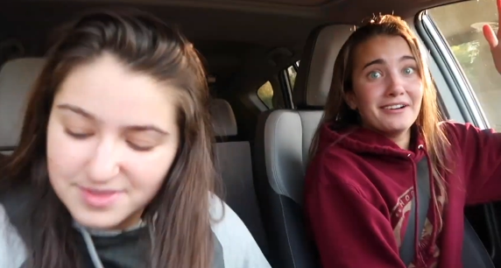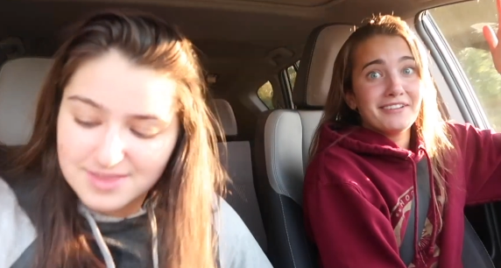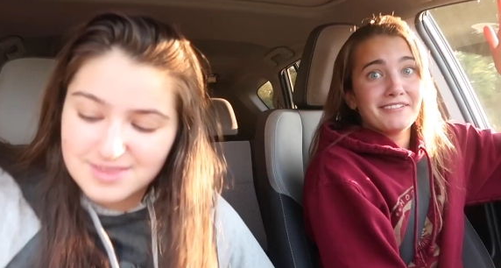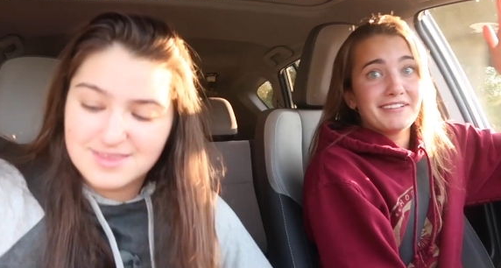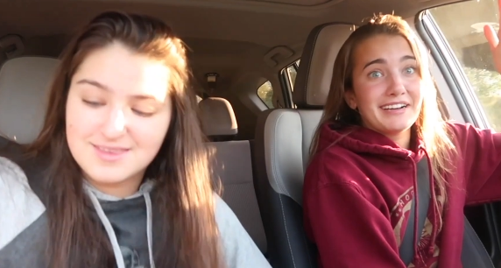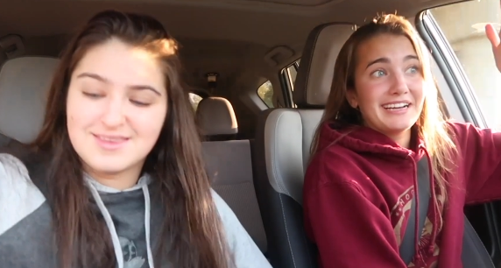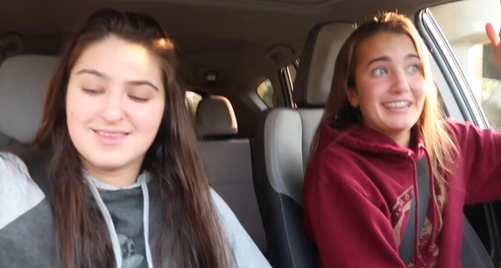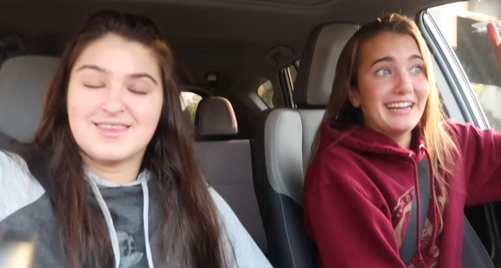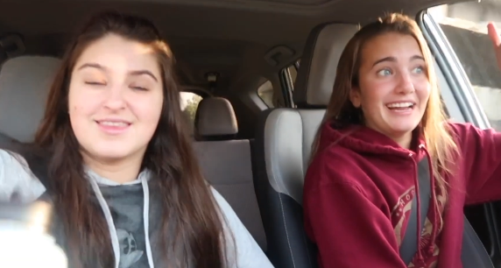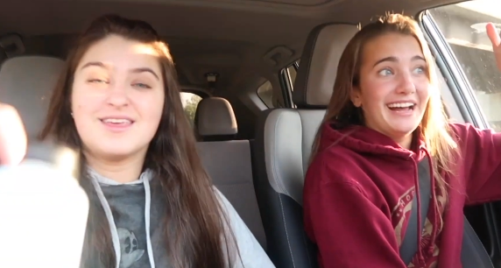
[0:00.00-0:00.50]
Speaker 1: on
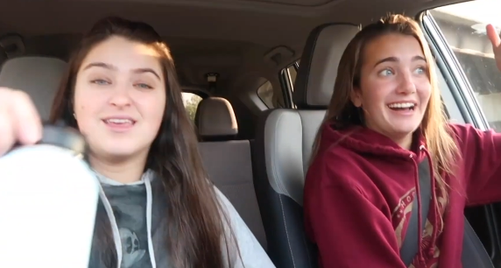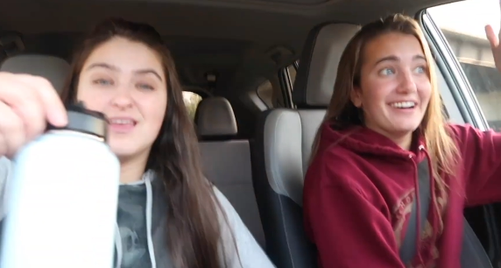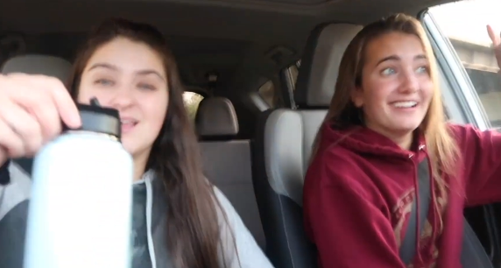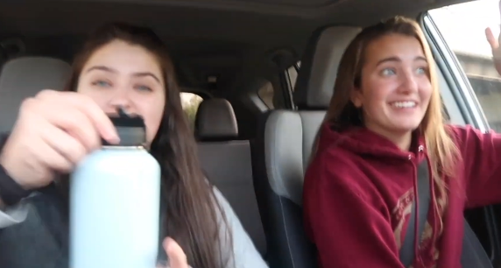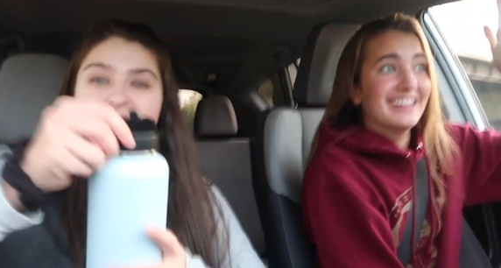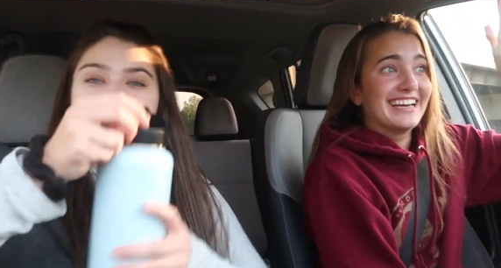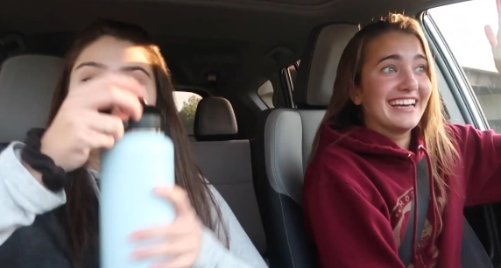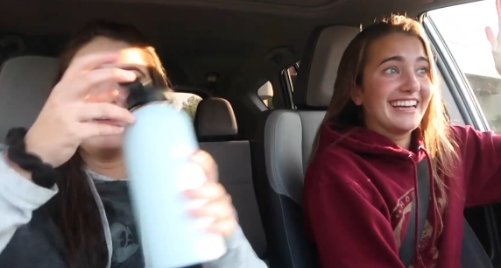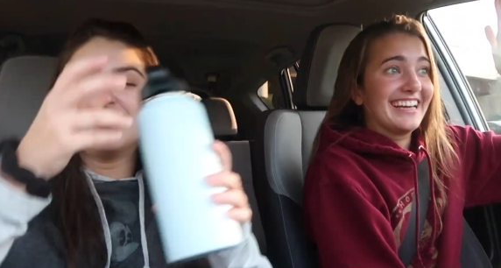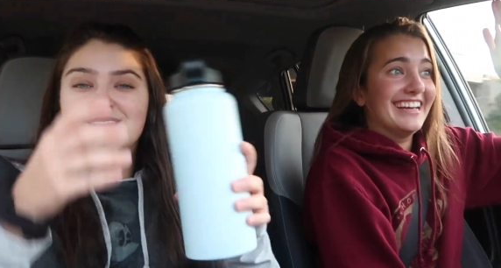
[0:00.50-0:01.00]
right now,
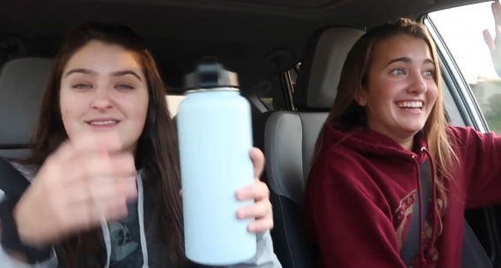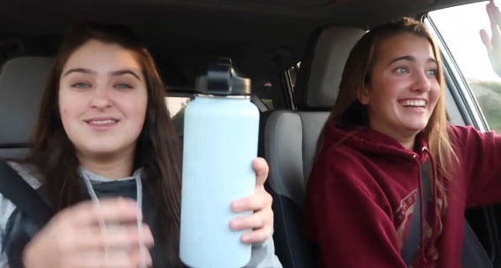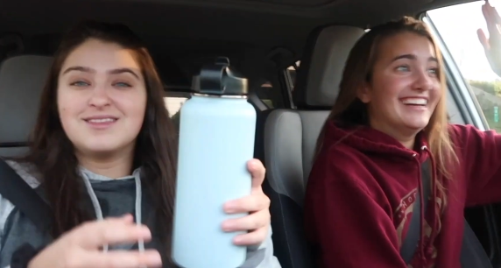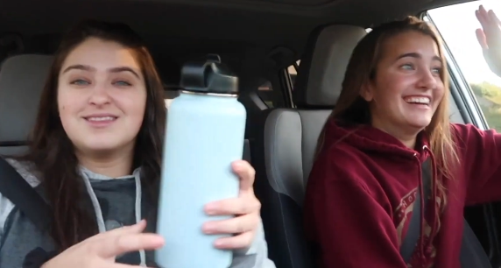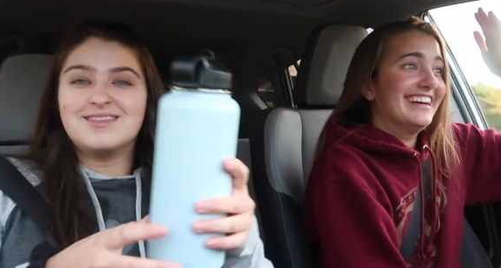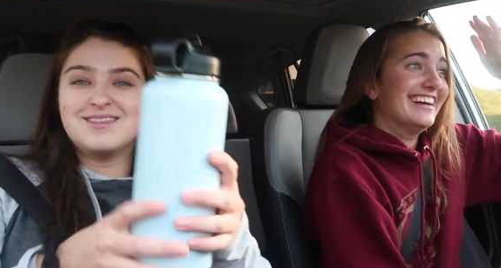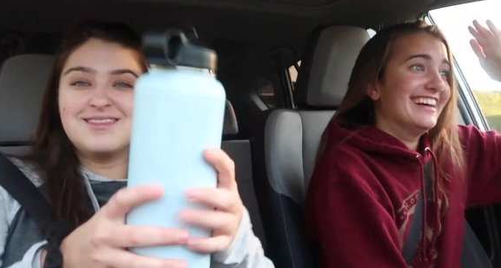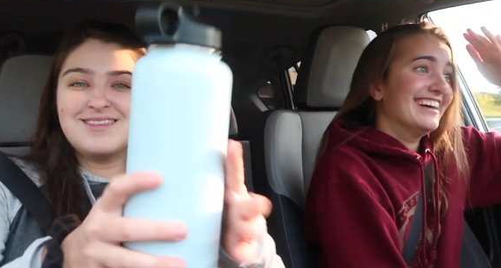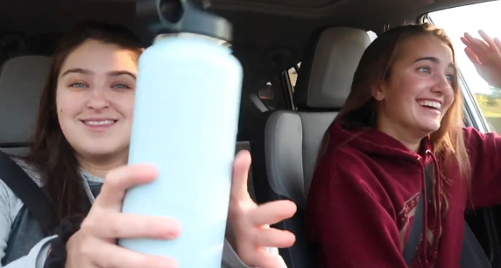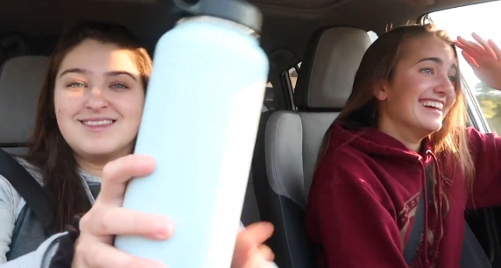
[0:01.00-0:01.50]
like.
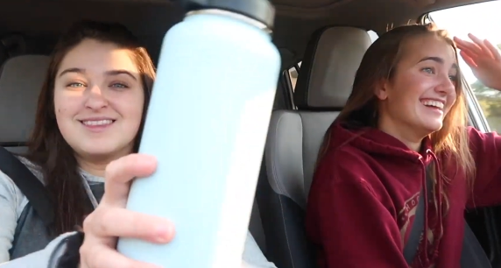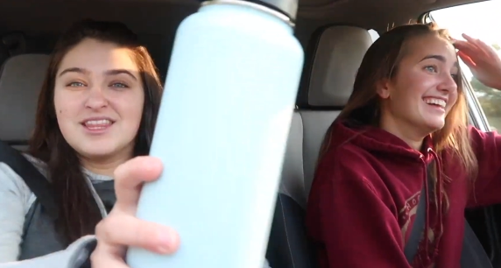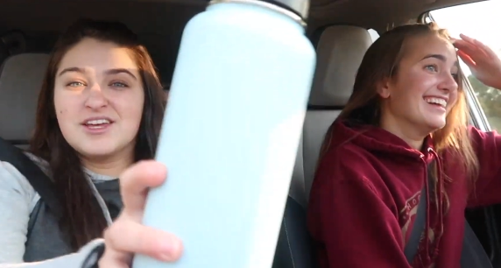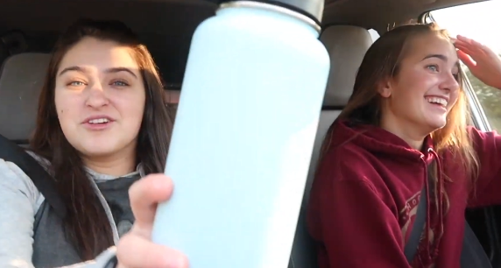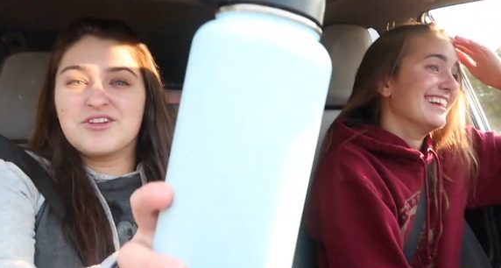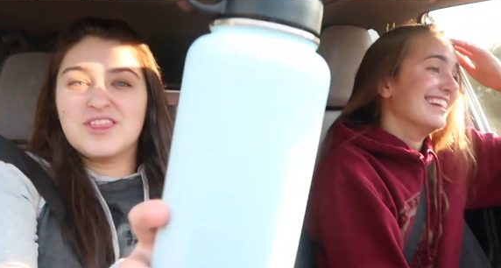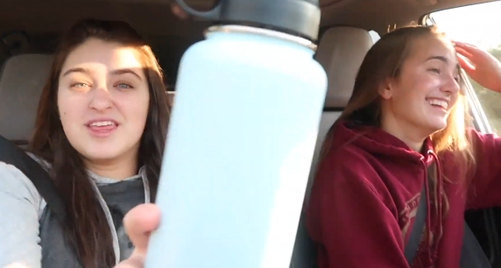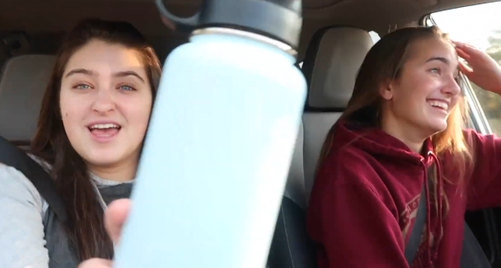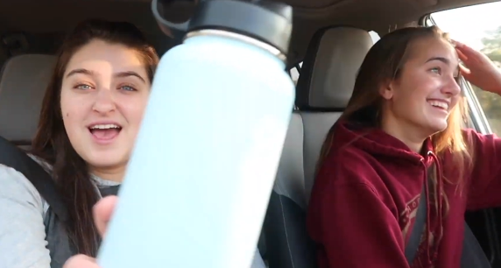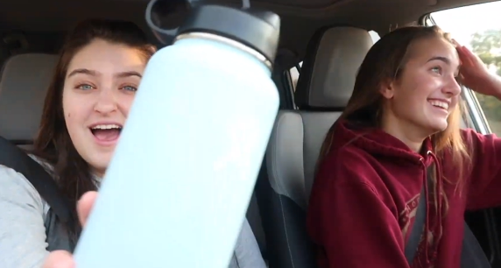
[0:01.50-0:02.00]

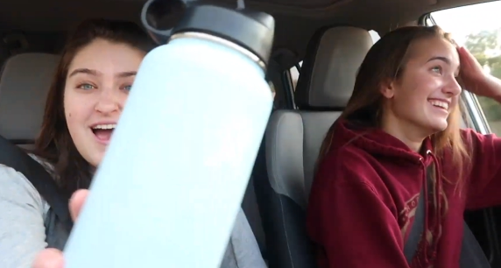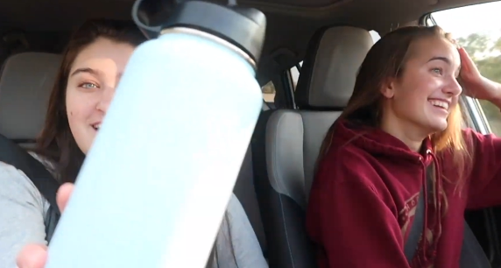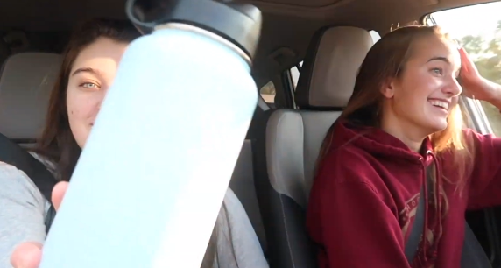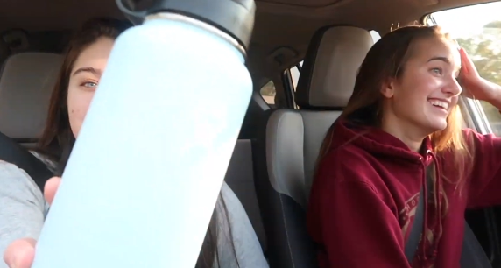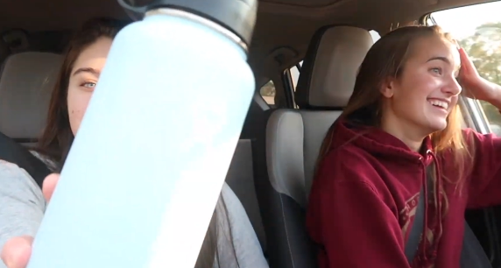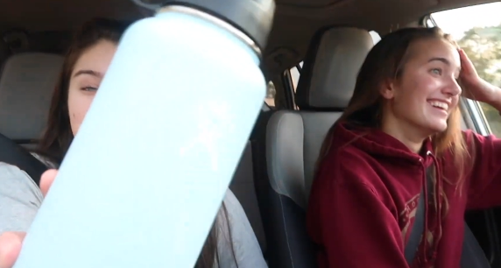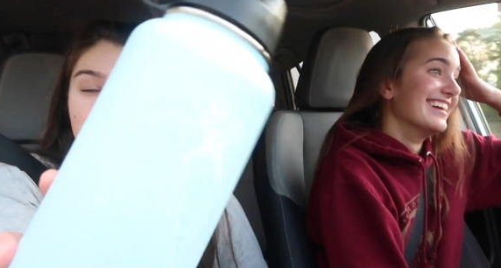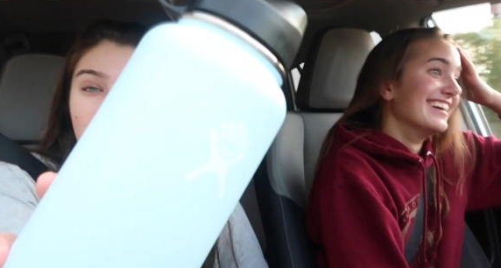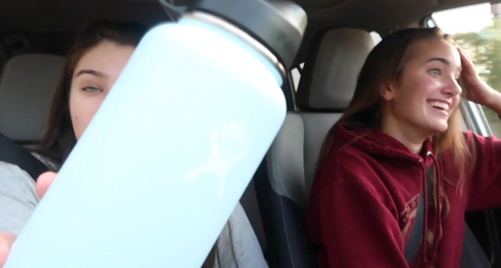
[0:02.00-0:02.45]
Speaker 2: Literally have